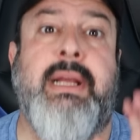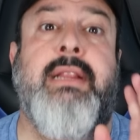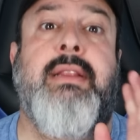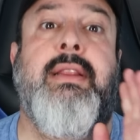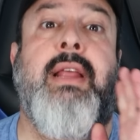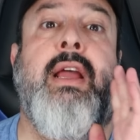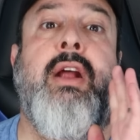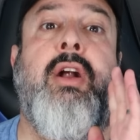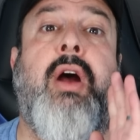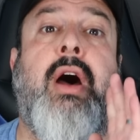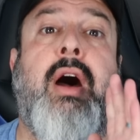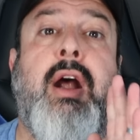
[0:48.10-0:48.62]
but
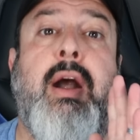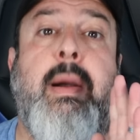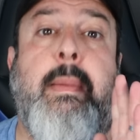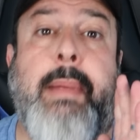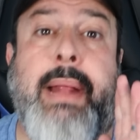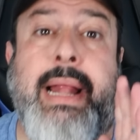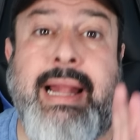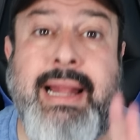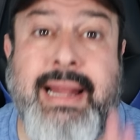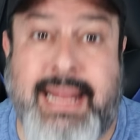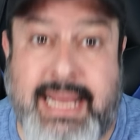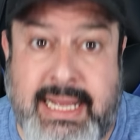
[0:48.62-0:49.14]
there are
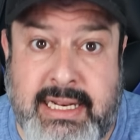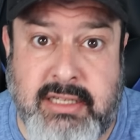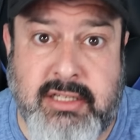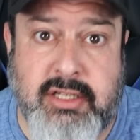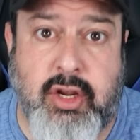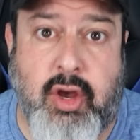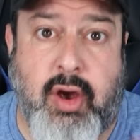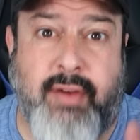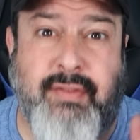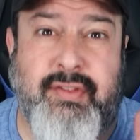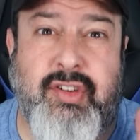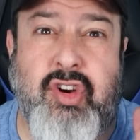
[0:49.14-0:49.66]

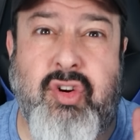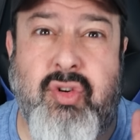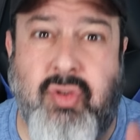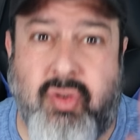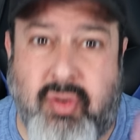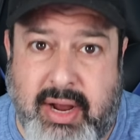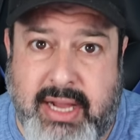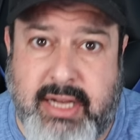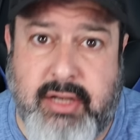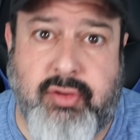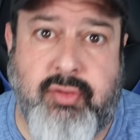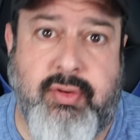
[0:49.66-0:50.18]
plenty of
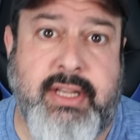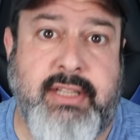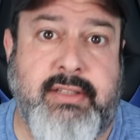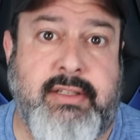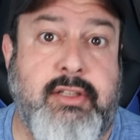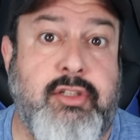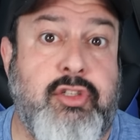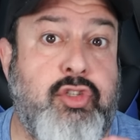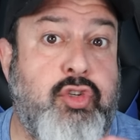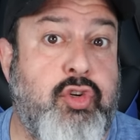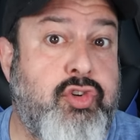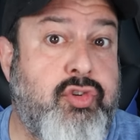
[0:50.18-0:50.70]
great
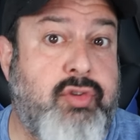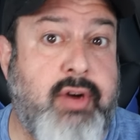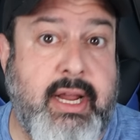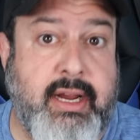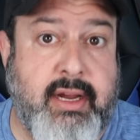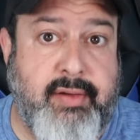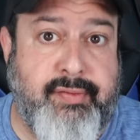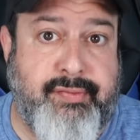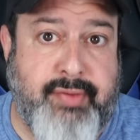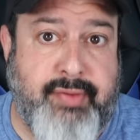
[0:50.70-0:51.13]
reasons to track a